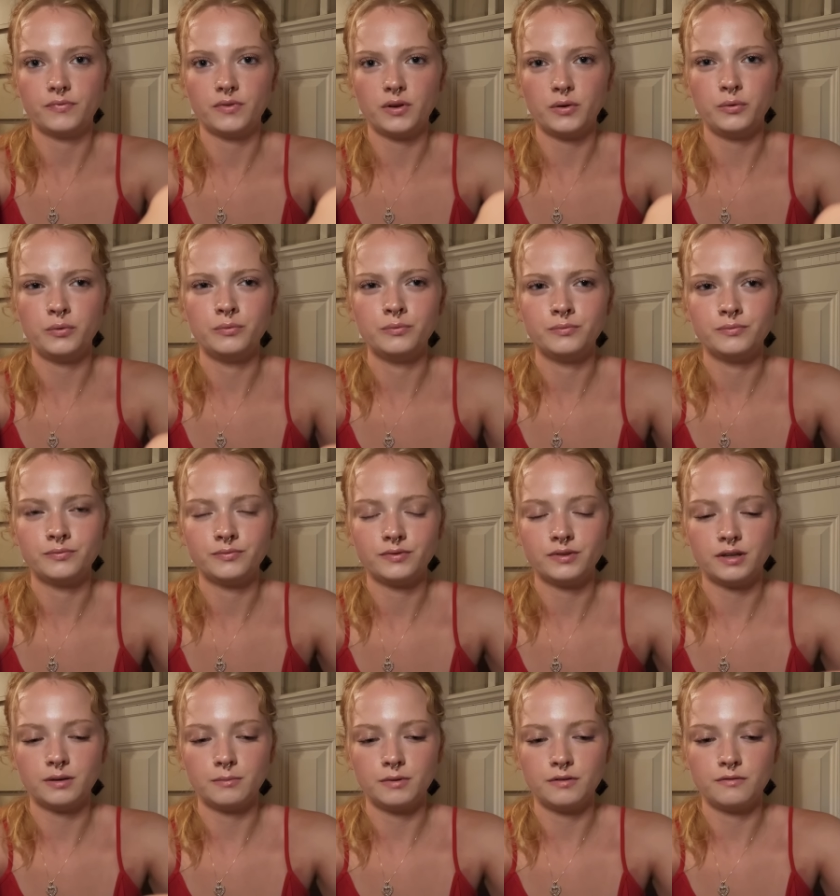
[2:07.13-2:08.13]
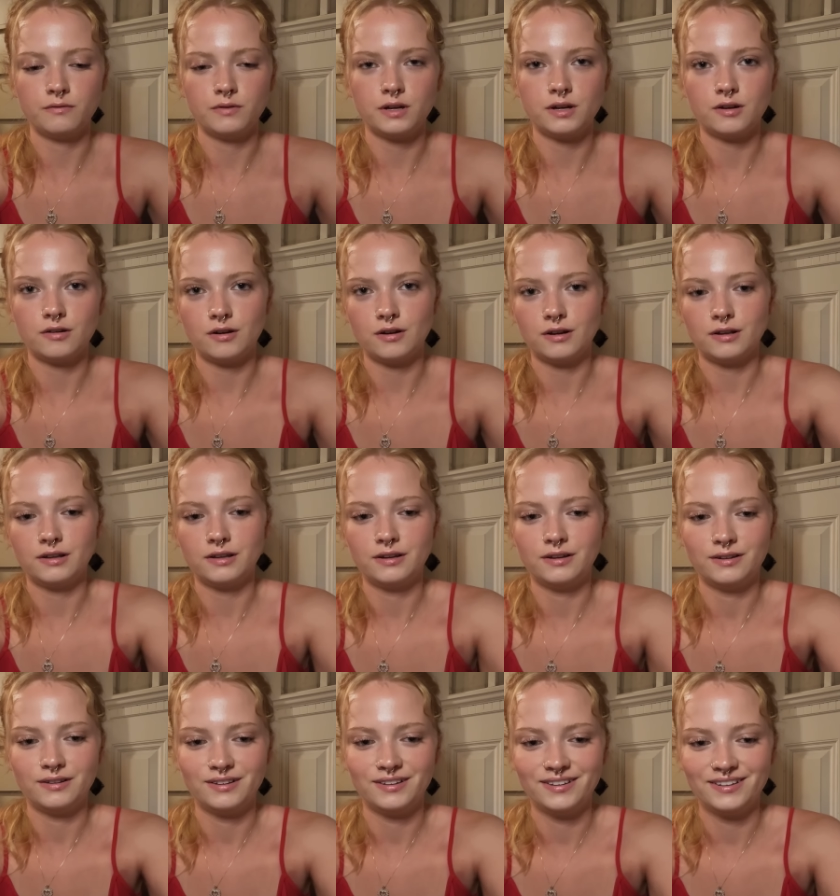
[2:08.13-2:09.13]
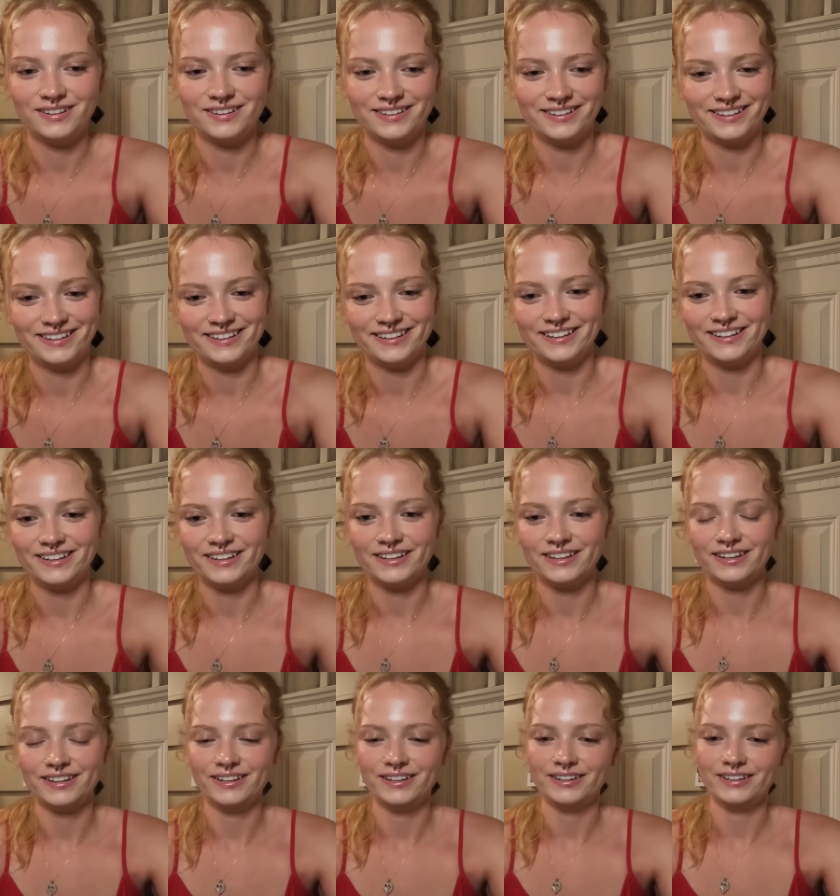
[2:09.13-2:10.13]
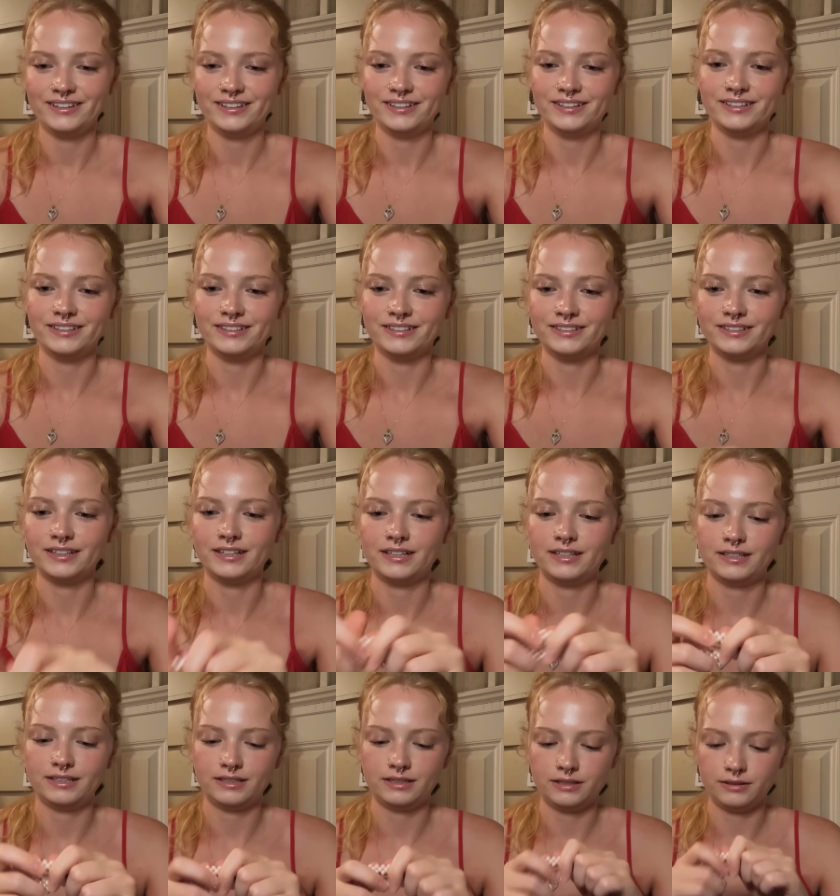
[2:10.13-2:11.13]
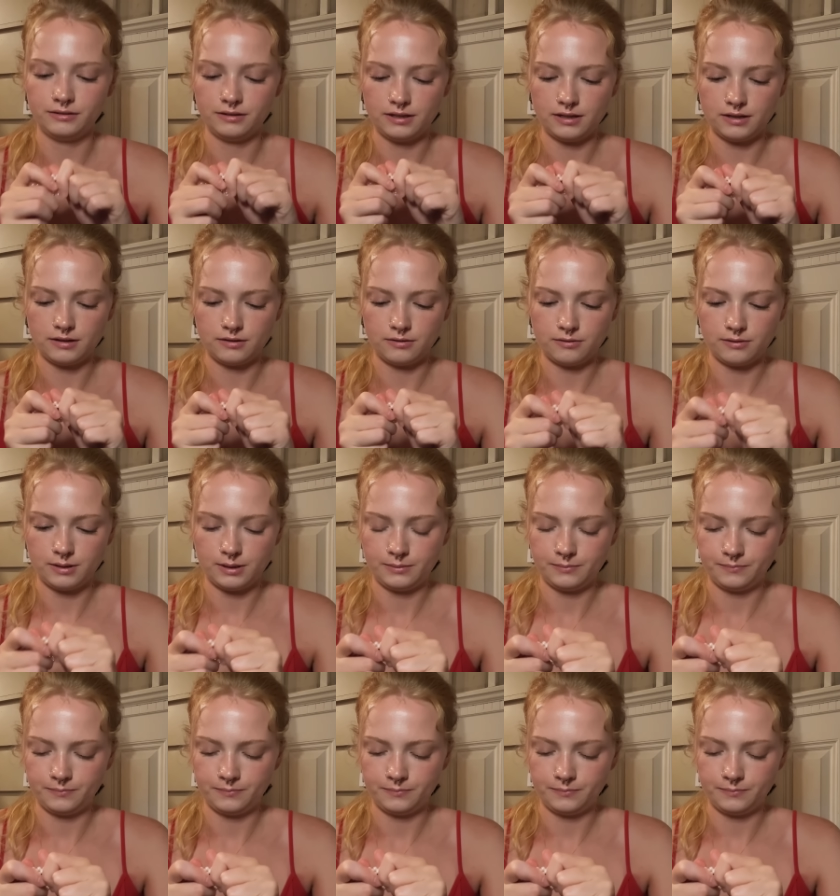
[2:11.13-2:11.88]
Oh, look at my finger a little. Alright, do the other one.